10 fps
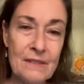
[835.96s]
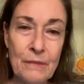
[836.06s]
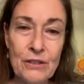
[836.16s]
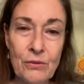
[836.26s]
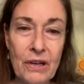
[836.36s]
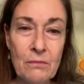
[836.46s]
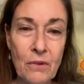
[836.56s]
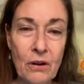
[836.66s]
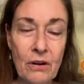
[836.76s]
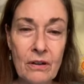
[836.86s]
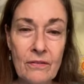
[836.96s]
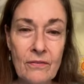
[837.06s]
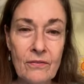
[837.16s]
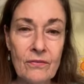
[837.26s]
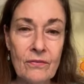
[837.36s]
it's my trademark.
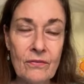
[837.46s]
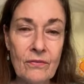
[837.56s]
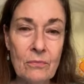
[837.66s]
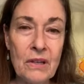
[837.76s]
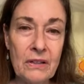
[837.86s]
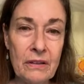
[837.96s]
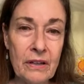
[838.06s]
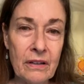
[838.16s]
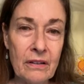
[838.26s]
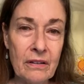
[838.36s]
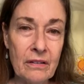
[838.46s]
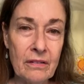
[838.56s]
Believing.